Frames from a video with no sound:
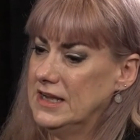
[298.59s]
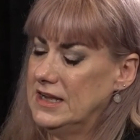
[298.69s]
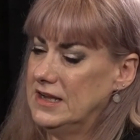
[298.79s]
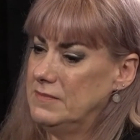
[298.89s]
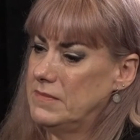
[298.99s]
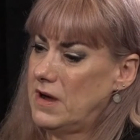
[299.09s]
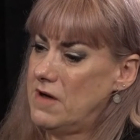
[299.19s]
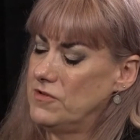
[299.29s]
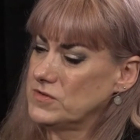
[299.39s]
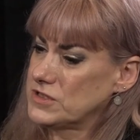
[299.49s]
Um,
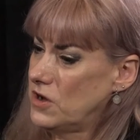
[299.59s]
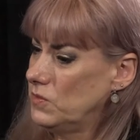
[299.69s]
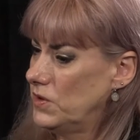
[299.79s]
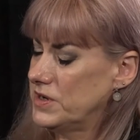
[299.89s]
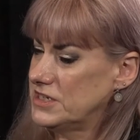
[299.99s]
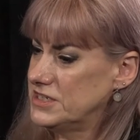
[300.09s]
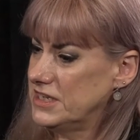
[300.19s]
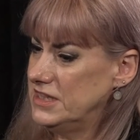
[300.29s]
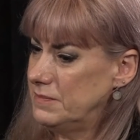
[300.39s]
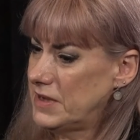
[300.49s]
I've also worked
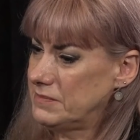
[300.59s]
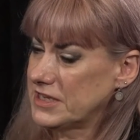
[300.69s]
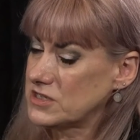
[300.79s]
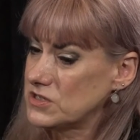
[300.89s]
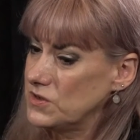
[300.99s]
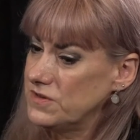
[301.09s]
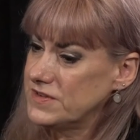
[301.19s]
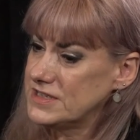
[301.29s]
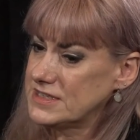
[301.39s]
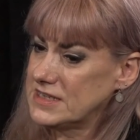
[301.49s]
in the public
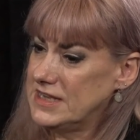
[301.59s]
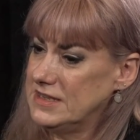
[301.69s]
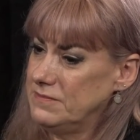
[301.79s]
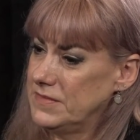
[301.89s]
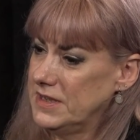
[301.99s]
service um,